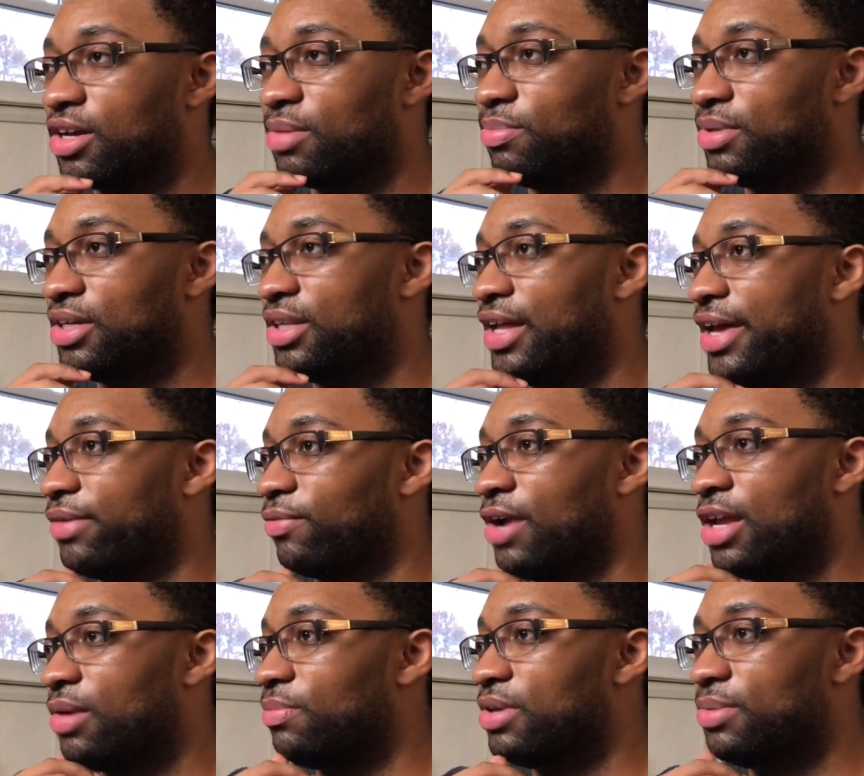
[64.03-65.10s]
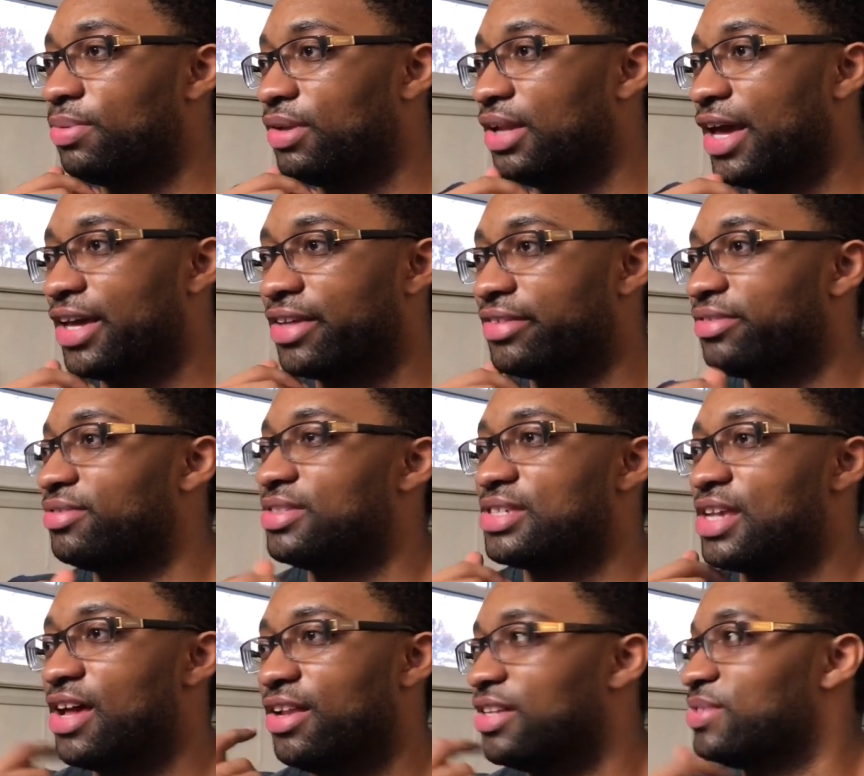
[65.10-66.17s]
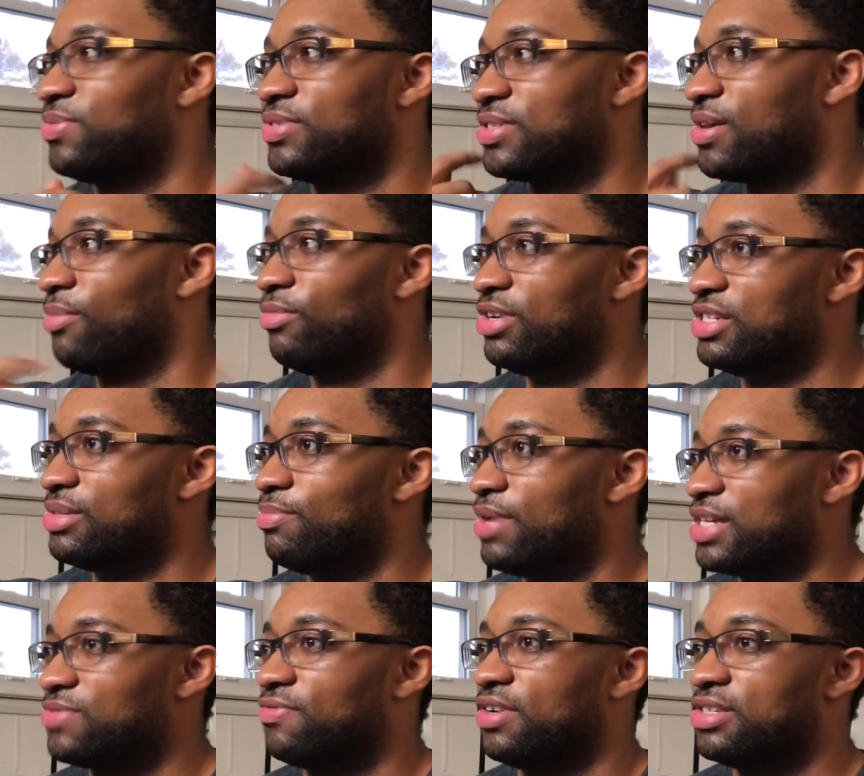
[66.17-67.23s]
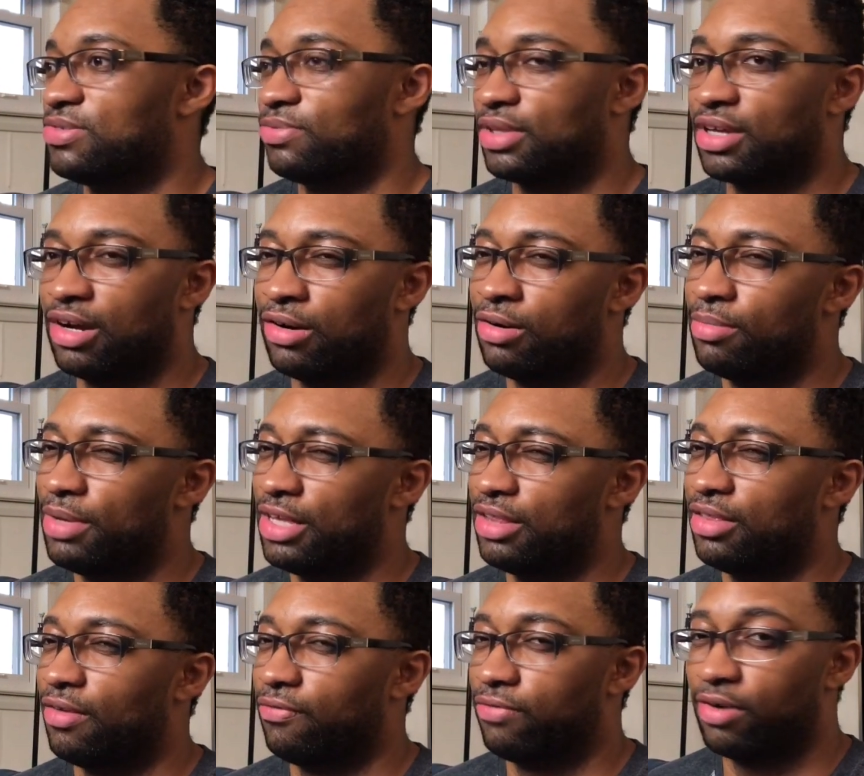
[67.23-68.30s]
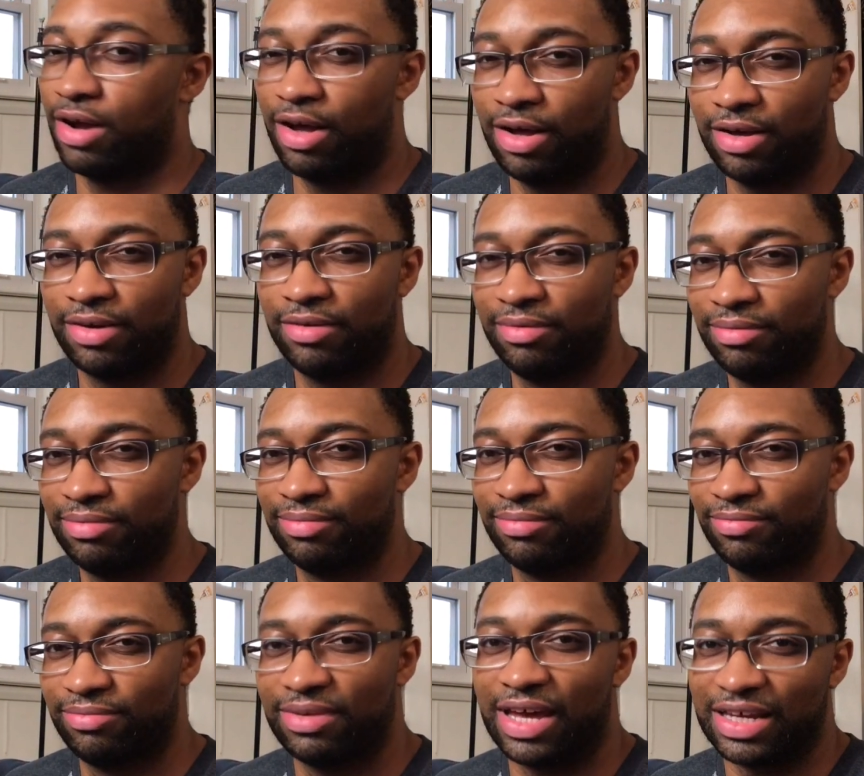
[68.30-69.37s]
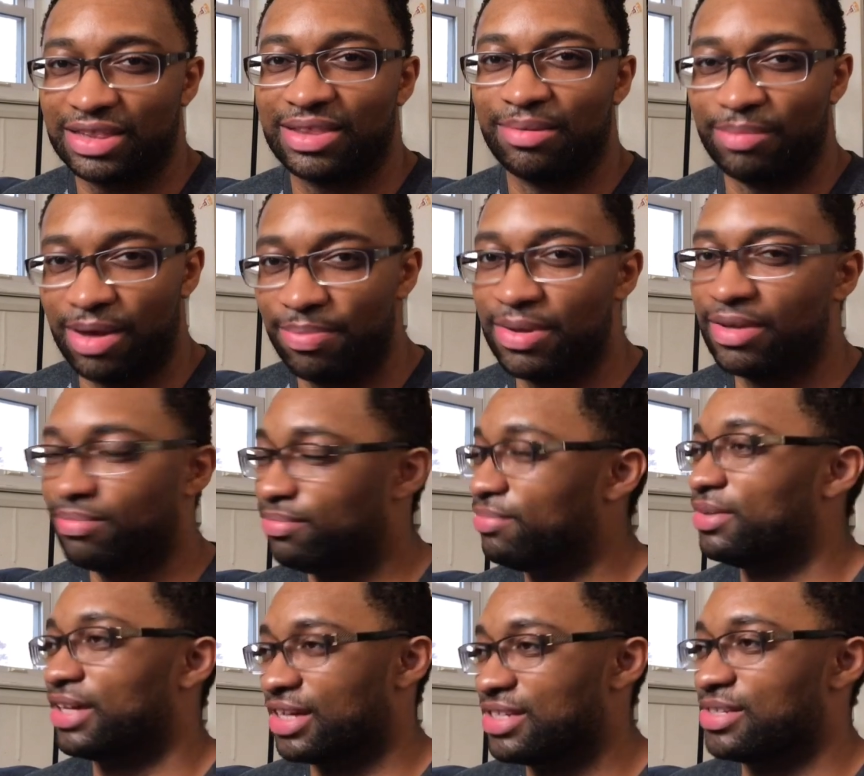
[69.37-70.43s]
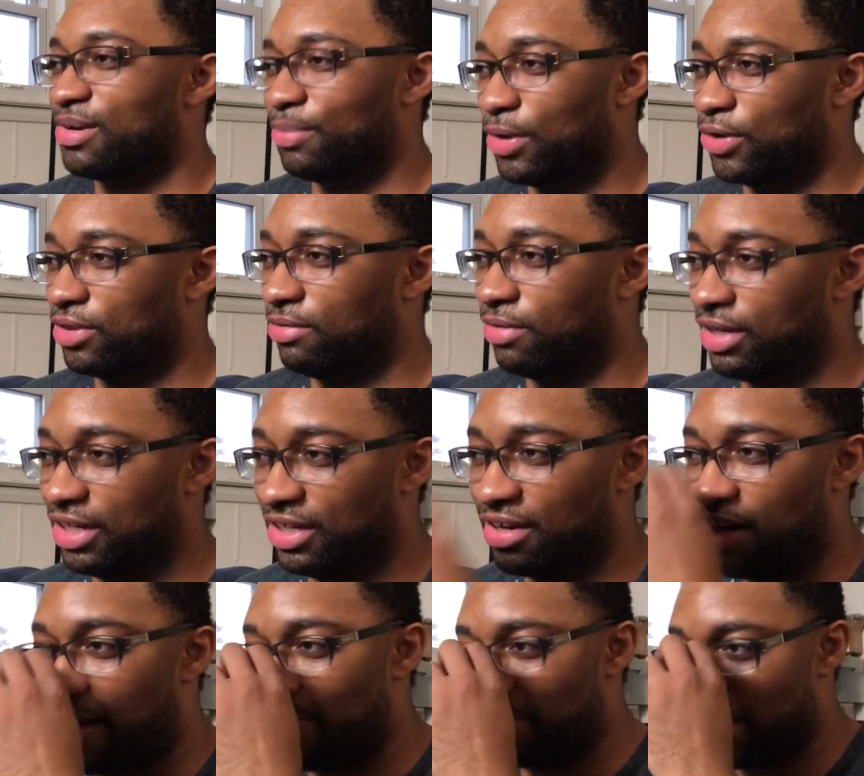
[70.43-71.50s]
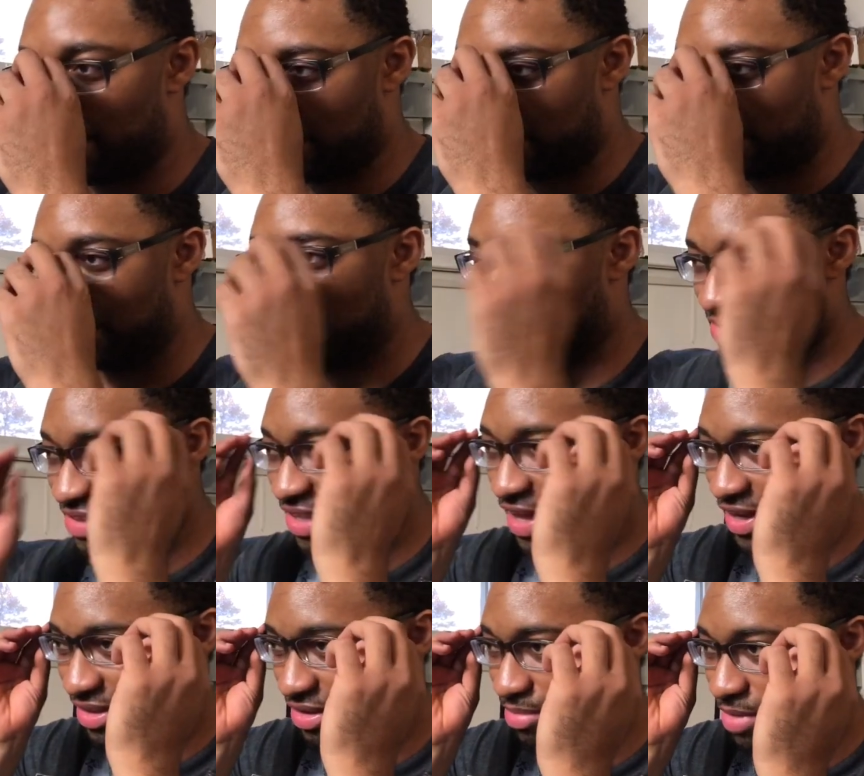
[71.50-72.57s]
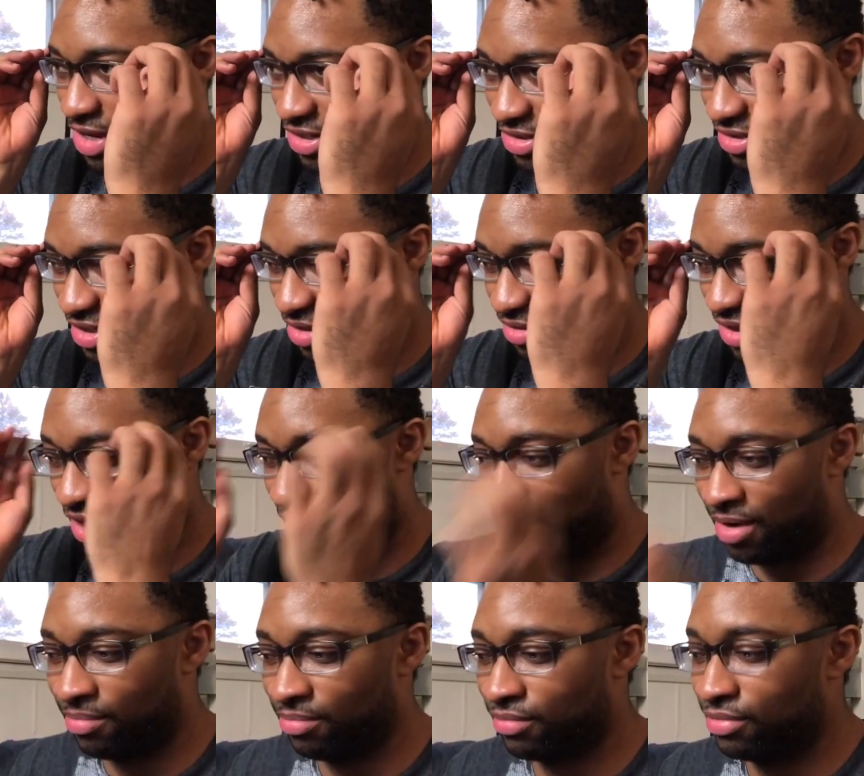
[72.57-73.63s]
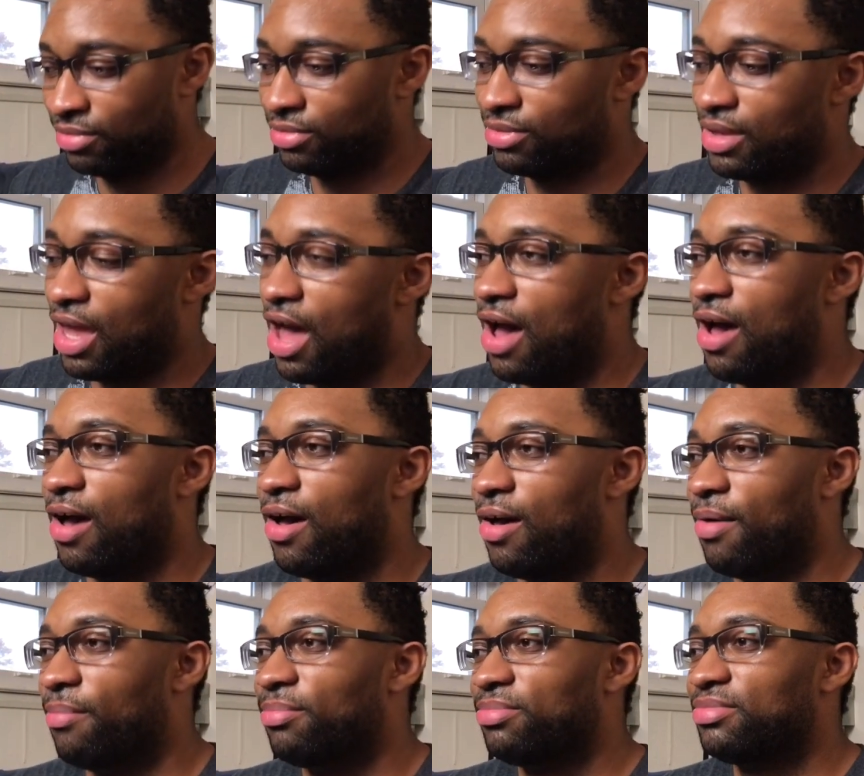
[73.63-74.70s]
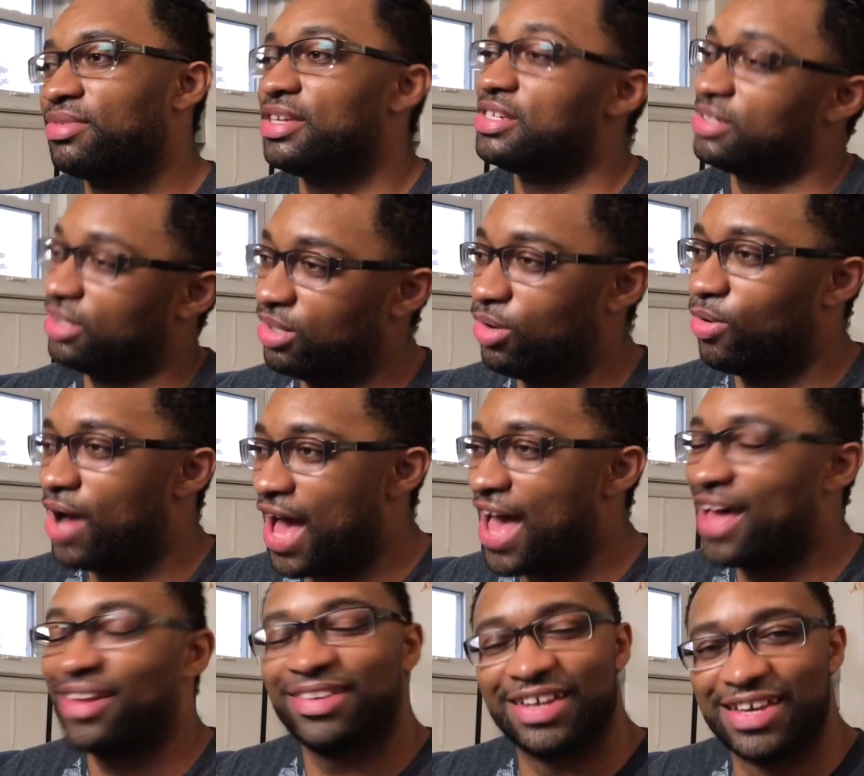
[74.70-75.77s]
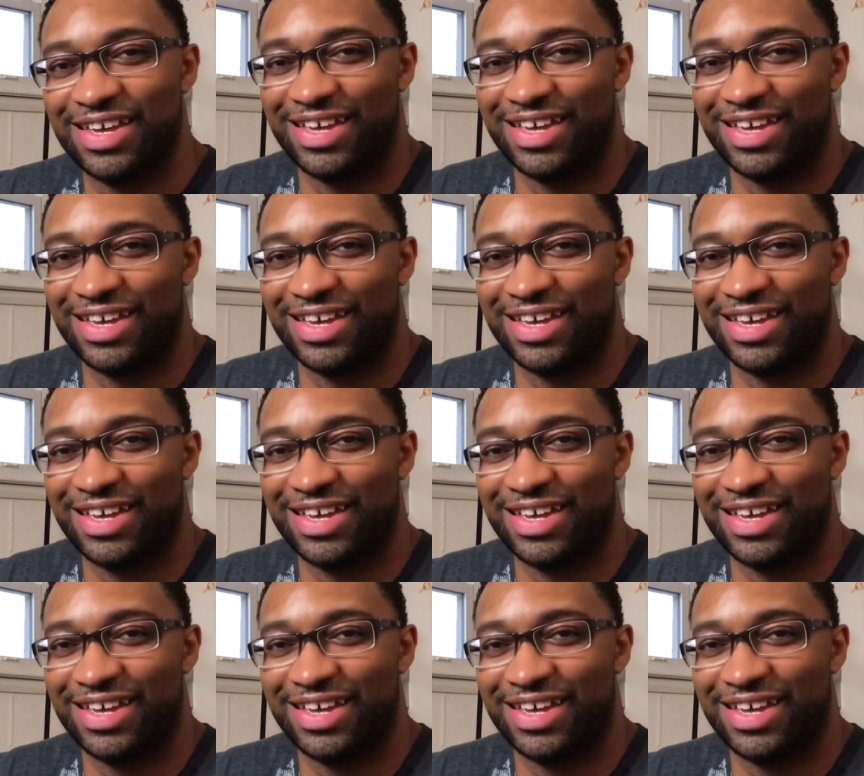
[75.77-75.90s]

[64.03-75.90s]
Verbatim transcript: It can be like random people. Like Cell is for some reason best friends with Kermit the Frog, like the Muppet, because they're both green. I'm guessing is like the major joke there. Um, he's a little wild,